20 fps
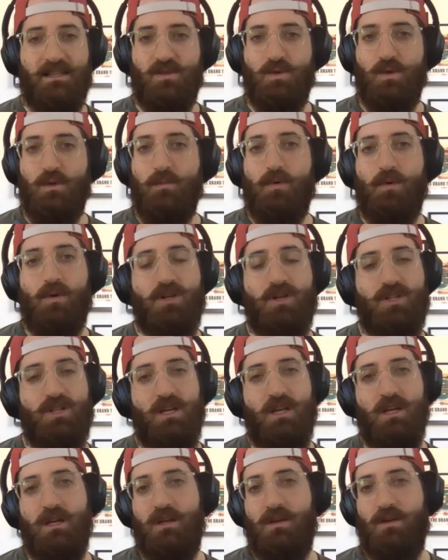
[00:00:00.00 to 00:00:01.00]
to
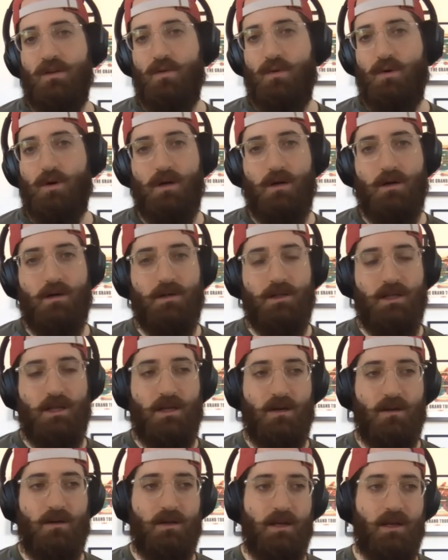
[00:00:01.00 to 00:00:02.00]
abortion or,
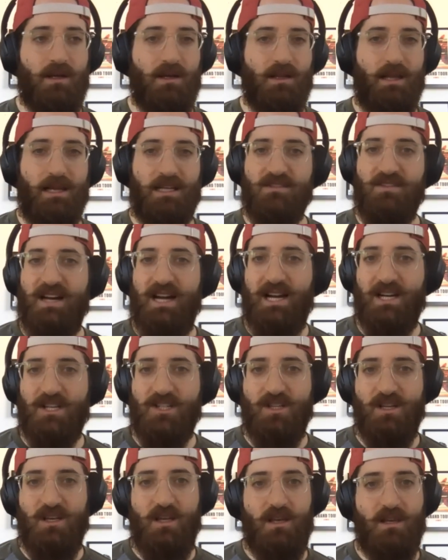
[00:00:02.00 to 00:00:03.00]
like collective
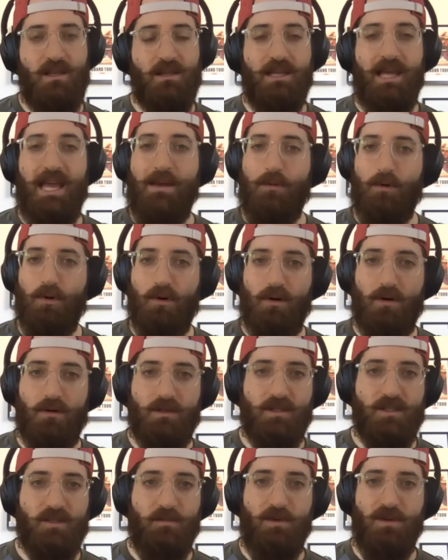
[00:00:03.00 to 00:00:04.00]
action and labor
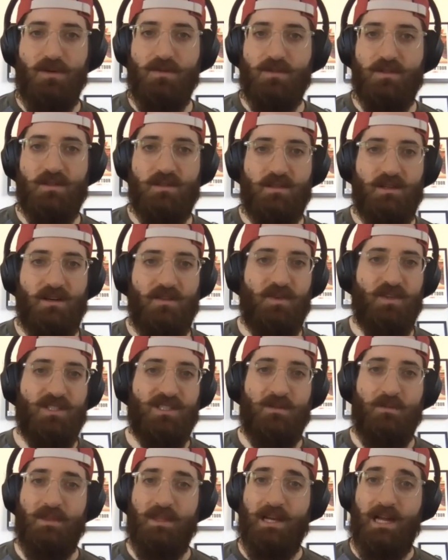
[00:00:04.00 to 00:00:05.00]
disputes and stuff, which is
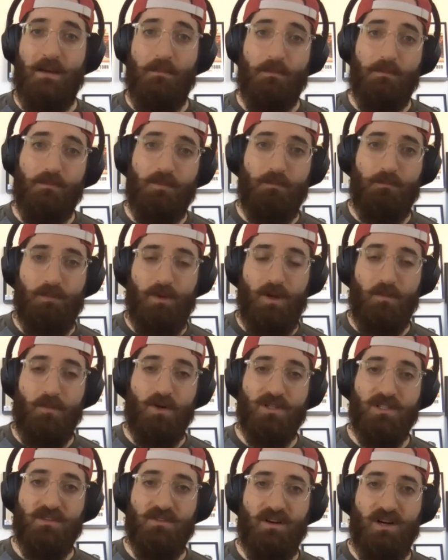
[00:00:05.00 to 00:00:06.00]
something that I'm,
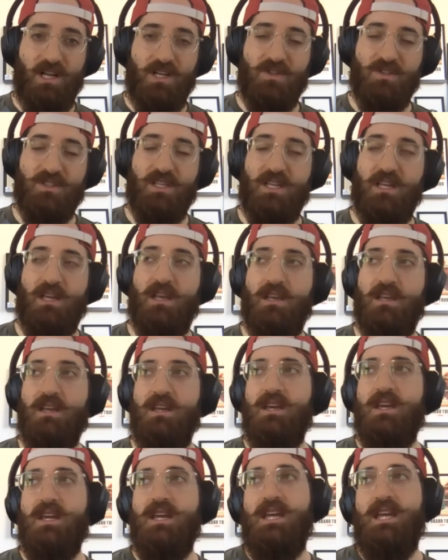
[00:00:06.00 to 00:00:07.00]
personally very interested in.
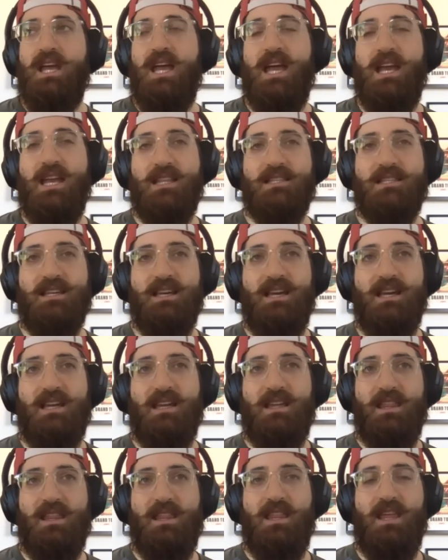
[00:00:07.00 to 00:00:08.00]
And it's like,
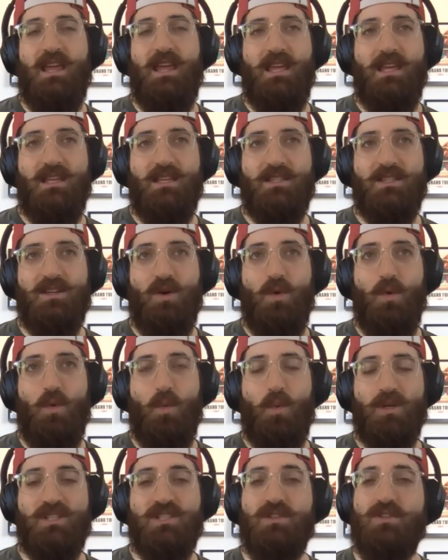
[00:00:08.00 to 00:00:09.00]
so
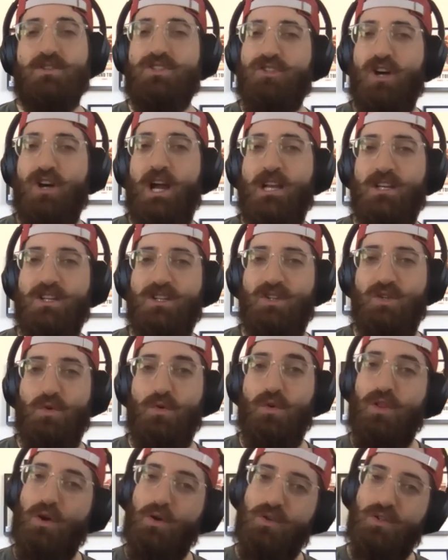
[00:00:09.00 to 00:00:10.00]
we're still trying to
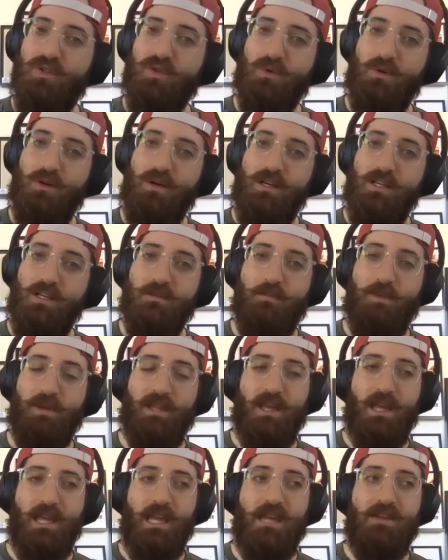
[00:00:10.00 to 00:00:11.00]
do those stories, but
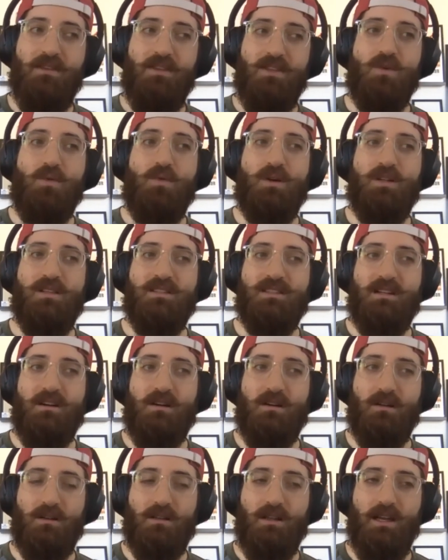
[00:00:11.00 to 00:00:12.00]
even the ones that
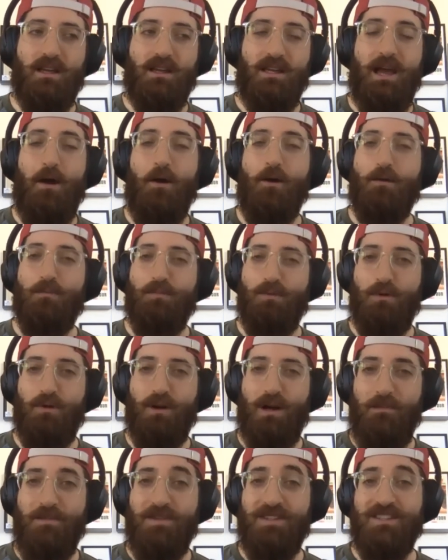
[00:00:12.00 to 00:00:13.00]
are like counter
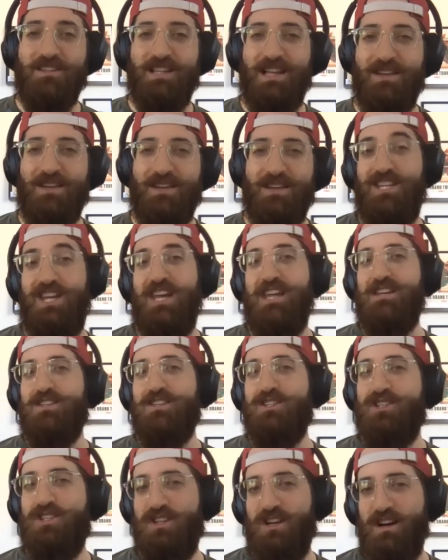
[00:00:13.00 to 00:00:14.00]
programmed still have a
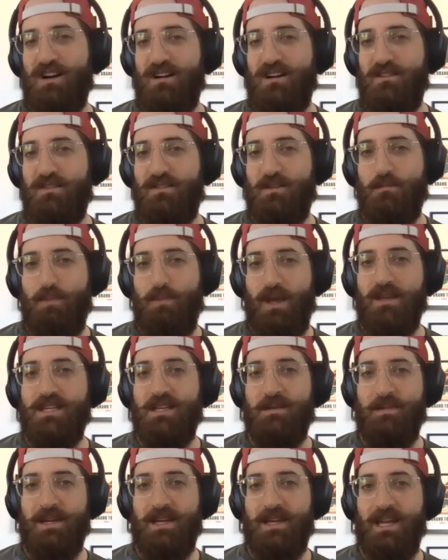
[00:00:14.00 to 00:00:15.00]
tinge of a
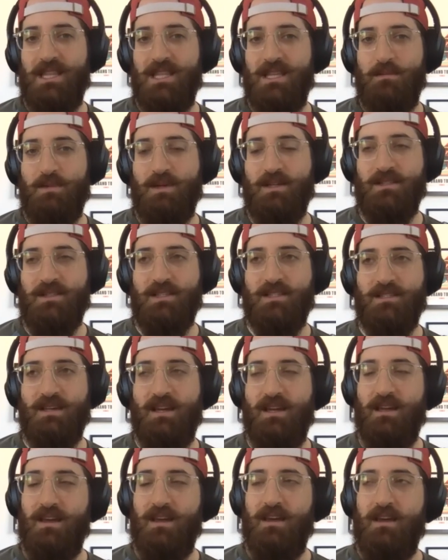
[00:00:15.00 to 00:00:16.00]
pandemic in them. Cause it's
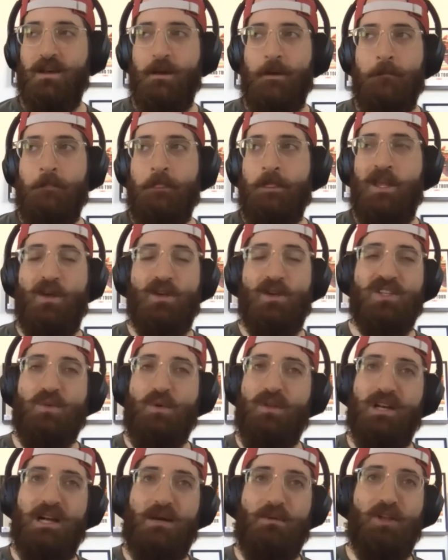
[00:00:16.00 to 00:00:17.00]
like, the
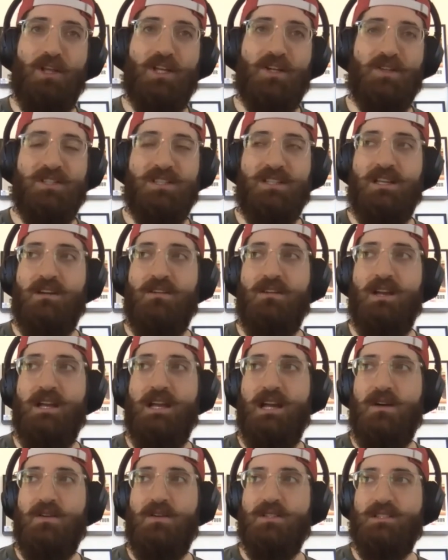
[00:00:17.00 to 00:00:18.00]
story that I'm really interested in right
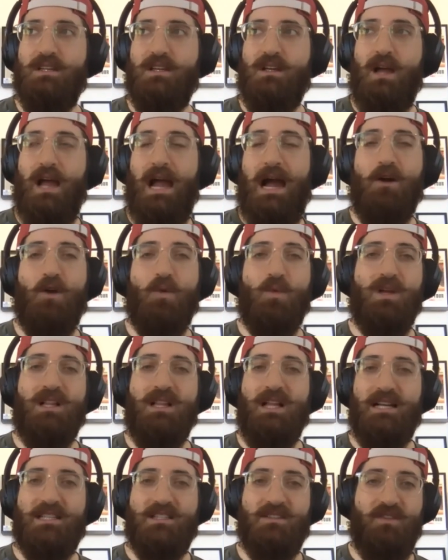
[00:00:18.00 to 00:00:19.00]
now is like, how do we
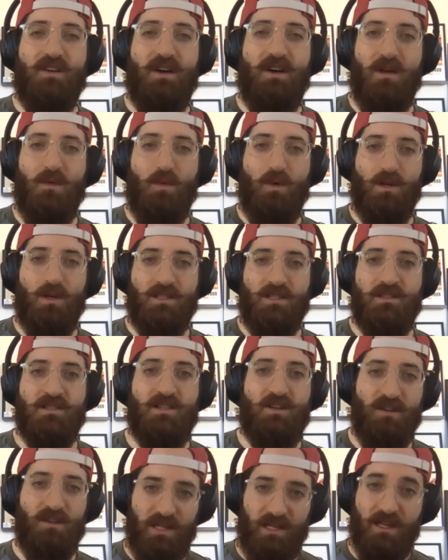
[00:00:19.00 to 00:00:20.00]
classify what is
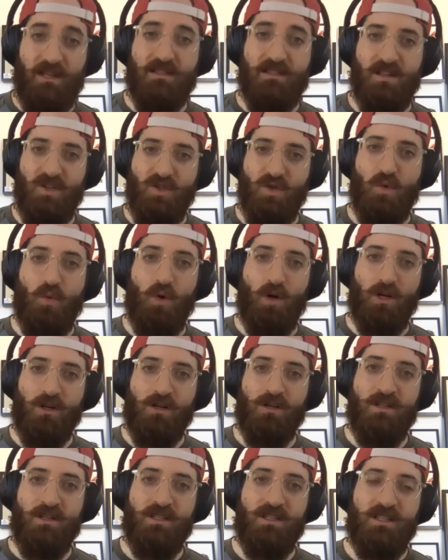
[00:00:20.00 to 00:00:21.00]
considered like essential
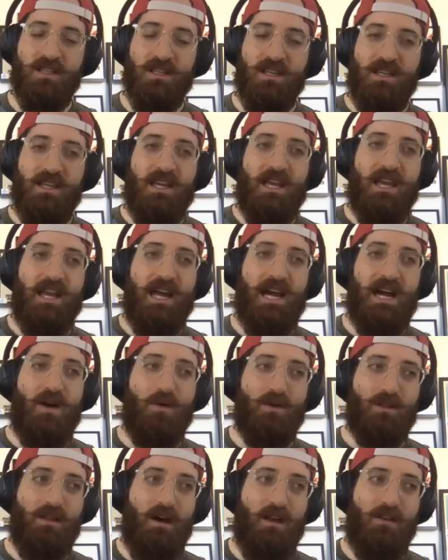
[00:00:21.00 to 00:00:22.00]
workers, and how a
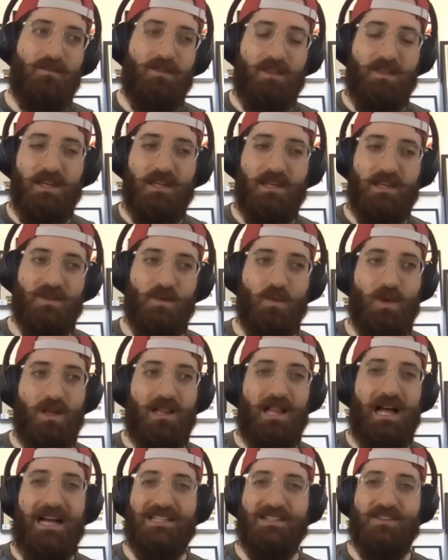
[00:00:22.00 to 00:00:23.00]
lot of the things that we
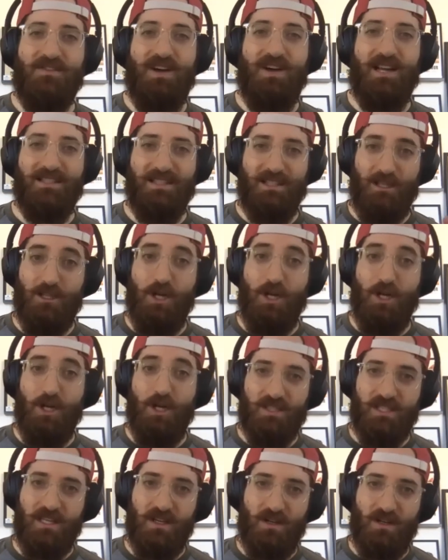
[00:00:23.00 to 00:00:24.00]
classify as like low
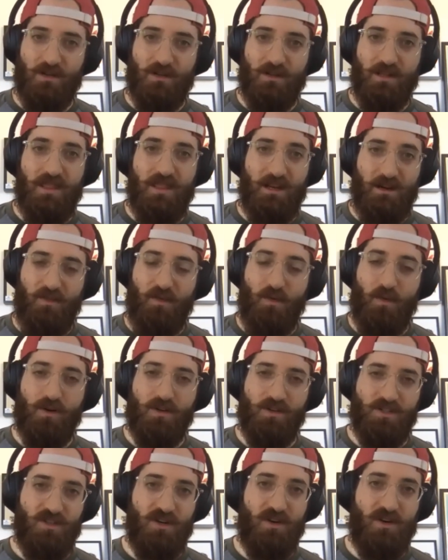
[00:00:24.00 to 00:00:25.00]
skill and therefore
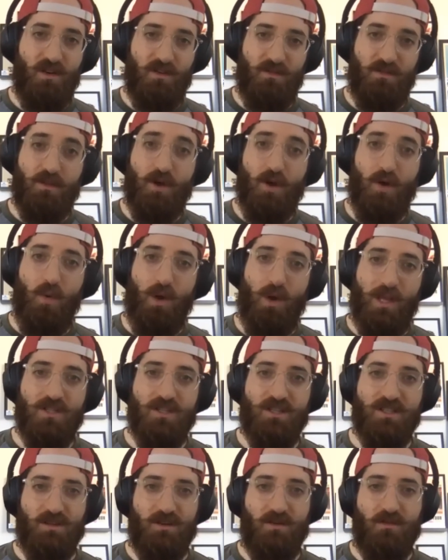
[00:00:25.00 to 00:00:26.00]
deserving of low
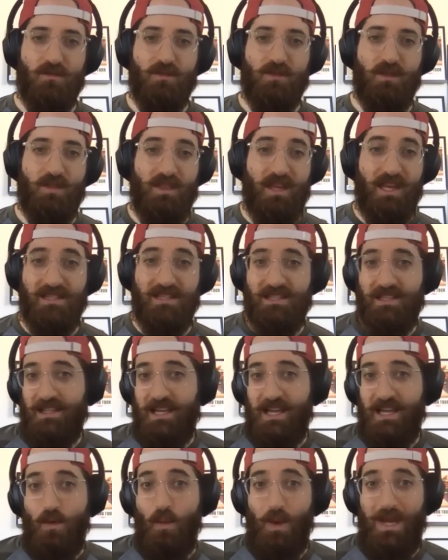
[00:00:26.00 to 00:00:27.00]
wages are the things that
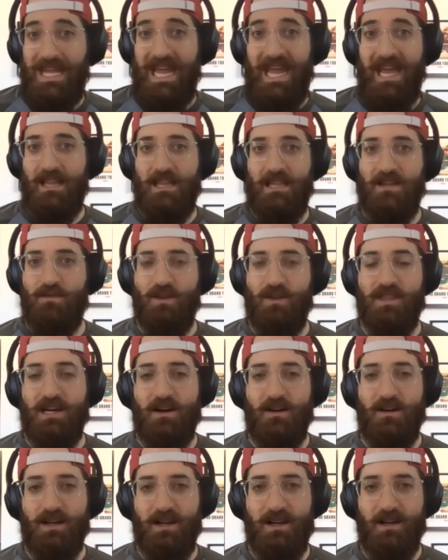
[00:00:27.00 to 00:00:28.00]
like we can't live
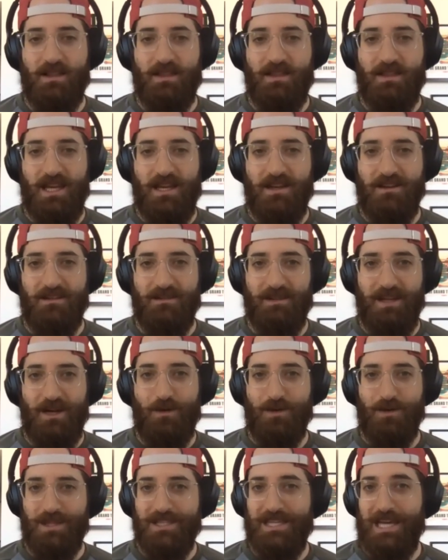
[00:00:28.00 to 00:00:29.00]
without in a thing like
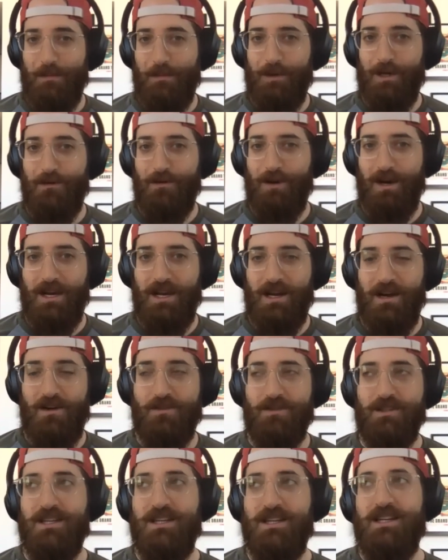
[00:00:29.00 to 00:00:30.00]
what's happening right now.